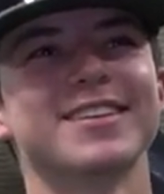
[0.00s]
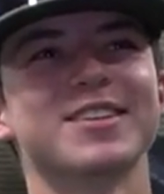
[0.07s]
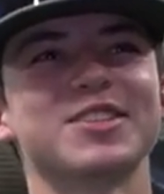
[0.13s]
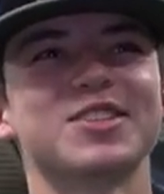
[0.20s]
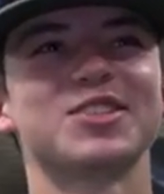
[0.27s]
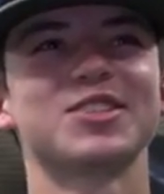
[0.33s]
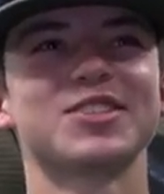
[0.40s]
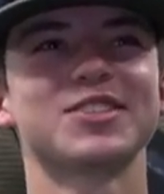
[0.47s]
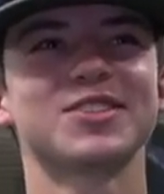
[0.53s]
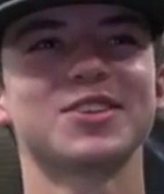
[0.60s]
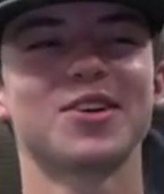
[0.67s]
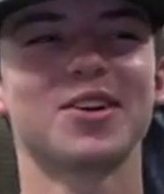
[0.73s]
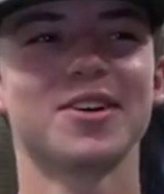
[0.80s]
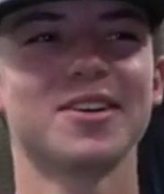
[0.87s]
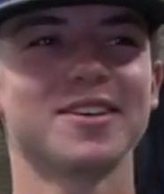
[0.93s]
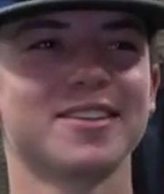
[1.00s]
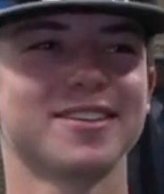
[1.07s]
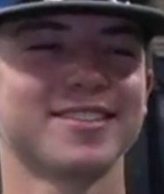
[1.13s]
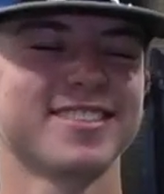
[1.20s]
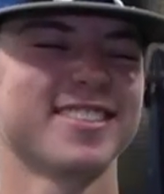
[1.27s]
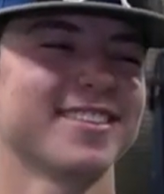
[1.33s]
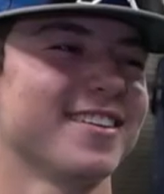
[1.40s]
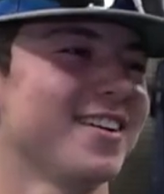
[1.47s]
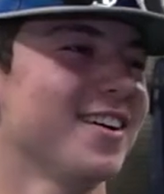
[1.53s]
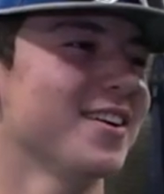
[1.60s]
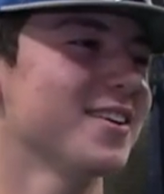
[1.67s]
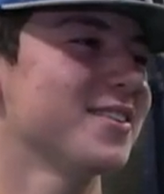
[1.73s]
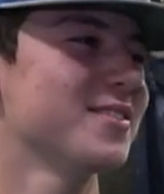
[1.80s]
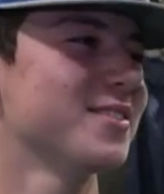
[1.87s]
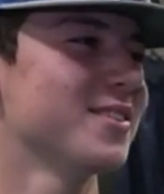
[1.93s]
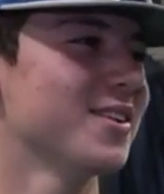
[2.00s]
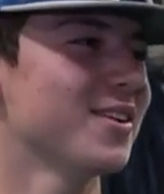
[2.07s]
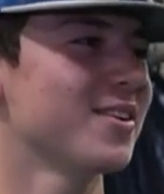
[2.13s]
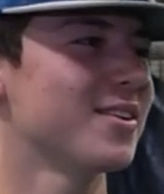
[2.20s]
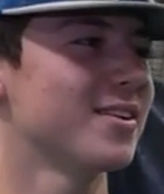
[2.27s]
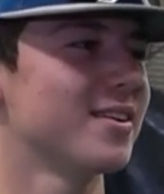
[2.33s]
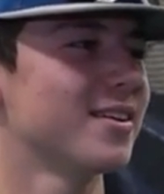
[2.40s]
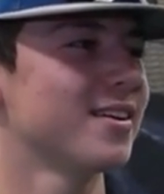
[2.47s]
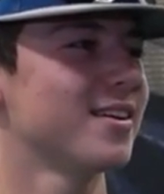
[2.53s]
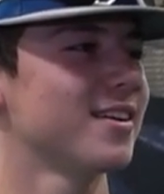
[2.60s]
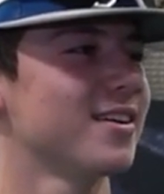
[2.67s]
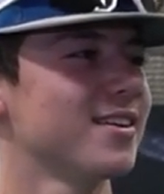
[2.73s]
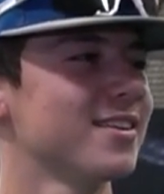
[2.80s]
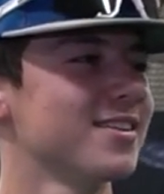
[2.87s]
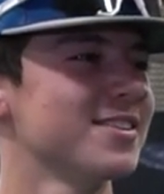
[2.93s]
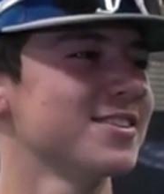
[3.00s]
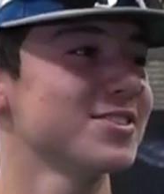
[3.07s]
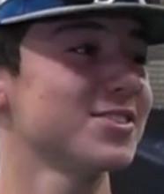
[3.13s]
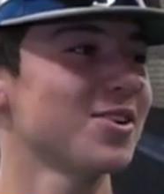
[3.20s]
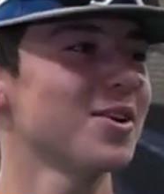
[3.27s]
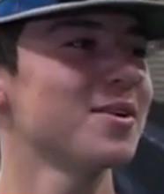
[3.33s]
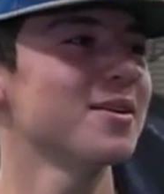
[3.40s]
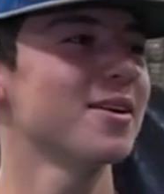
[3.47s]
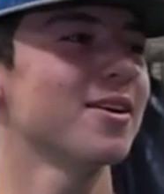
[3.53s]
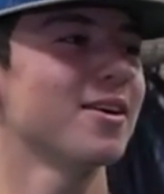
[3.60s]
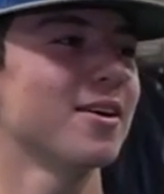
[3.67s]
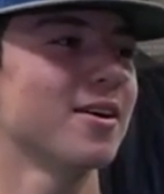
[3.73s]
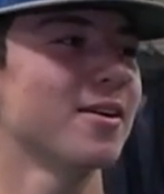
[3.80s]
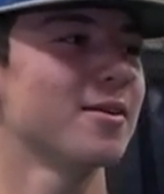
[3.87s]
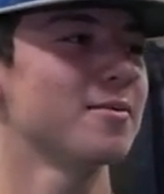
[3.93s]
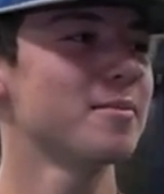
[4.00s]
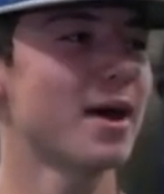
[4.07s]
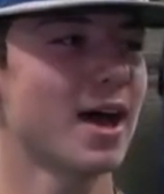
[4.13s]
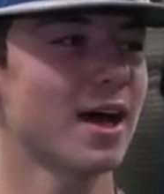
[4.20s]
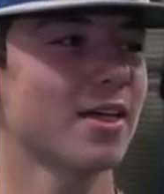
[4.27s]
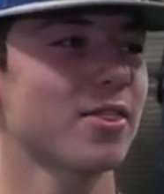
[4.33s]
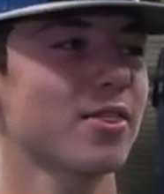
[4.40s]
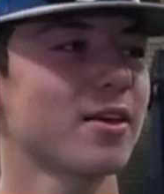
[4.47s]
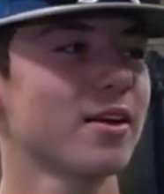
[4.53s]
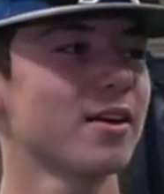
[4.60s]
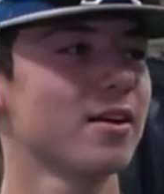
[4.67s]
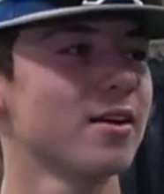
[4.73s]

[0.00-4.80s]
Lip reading: Start, I don't even know. Start, math.